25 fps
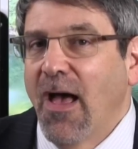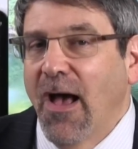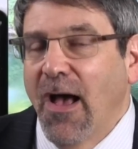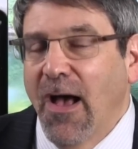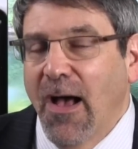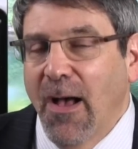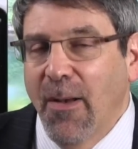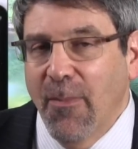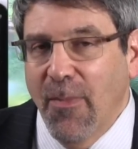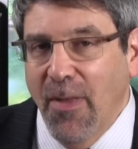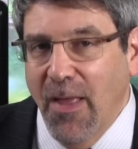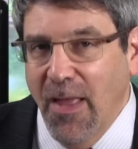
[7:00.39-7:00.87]

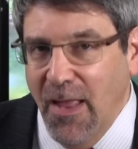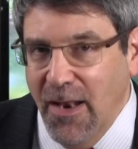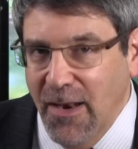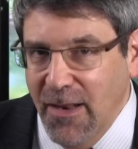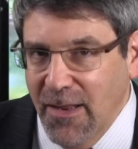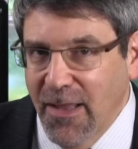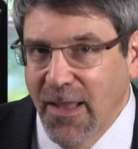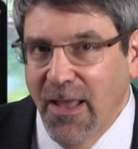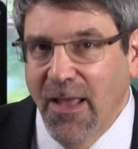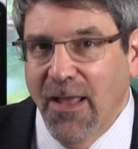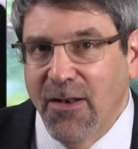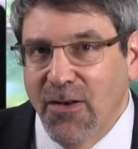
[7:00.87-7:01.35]
Um, and
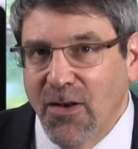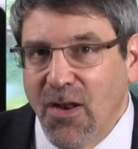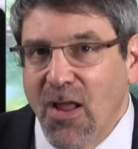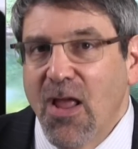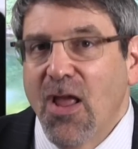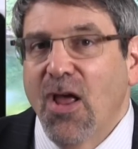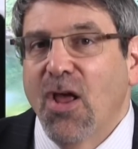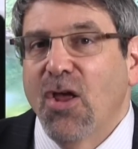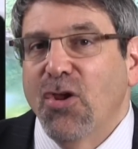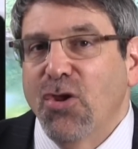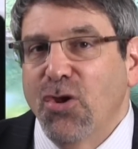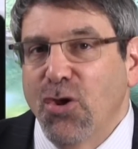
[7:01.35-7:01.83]
again,
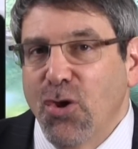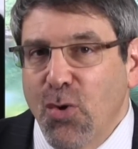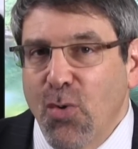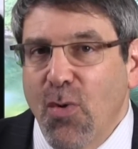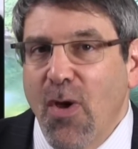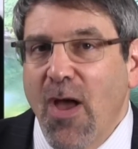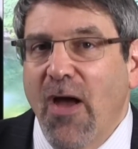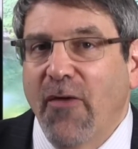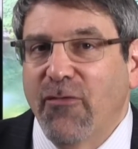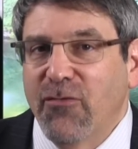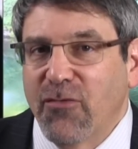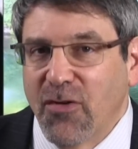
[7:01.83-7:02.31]

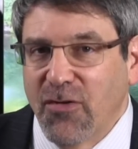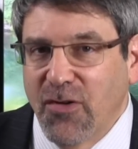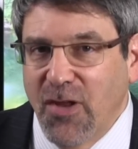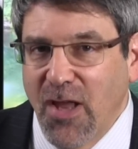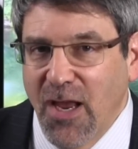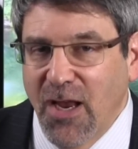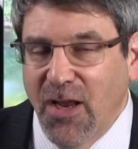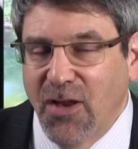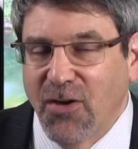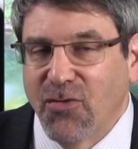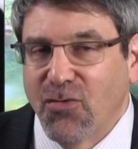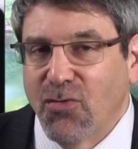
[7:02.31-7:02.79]
you have to
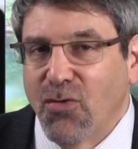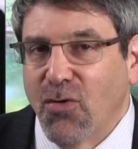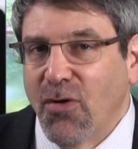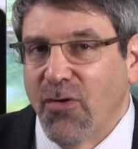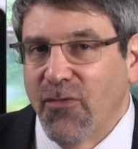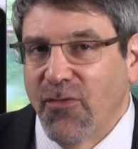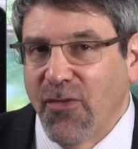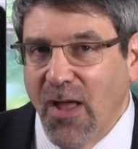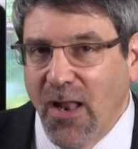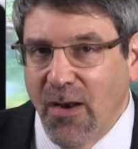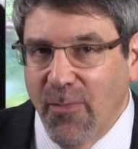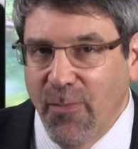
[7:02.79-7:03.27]
take control.
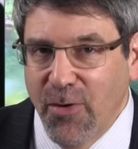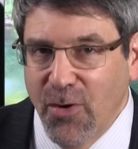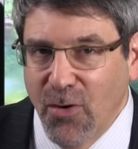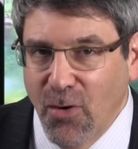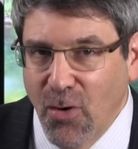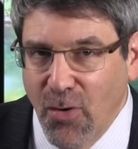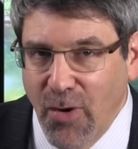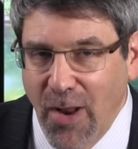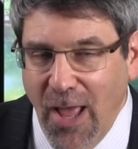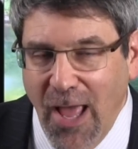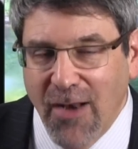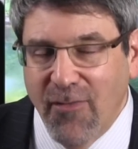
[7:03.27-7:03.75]
You've got to be
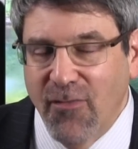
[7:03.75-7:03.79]
your own